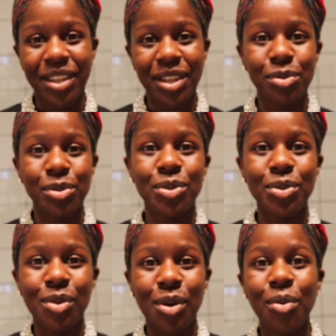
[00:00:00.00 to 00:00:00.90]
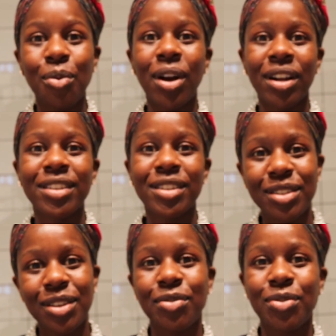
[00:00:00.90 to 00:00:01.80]
It will do
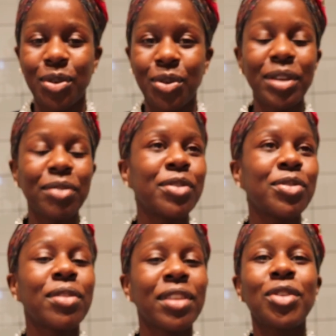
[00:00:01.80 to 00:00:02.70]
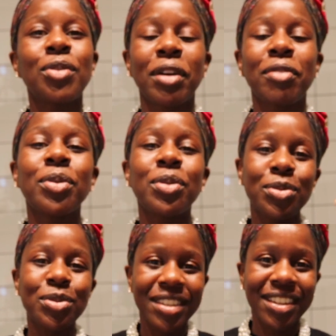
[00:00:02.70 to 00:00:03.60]
wonders for you. Even if you think you have
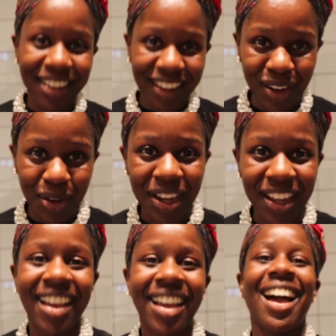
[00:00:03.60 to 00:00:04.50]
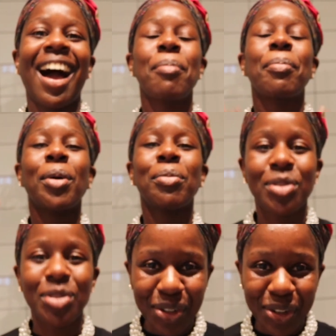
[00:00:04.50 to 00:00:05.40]
beautiful skin now, I
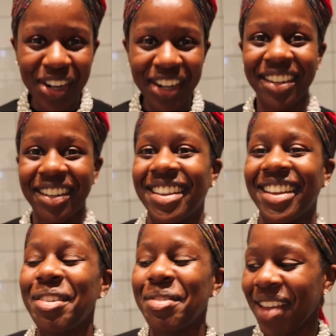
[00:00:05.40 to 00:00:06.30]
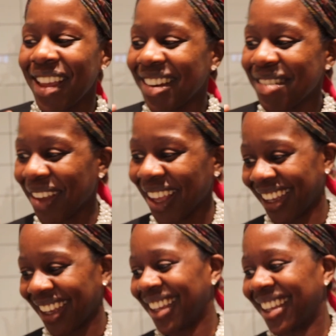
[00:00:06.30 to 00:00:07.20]
promise you, it'll make it
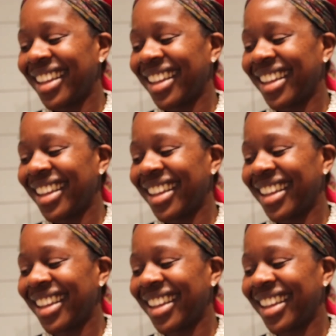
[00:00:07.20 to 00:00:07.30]
better.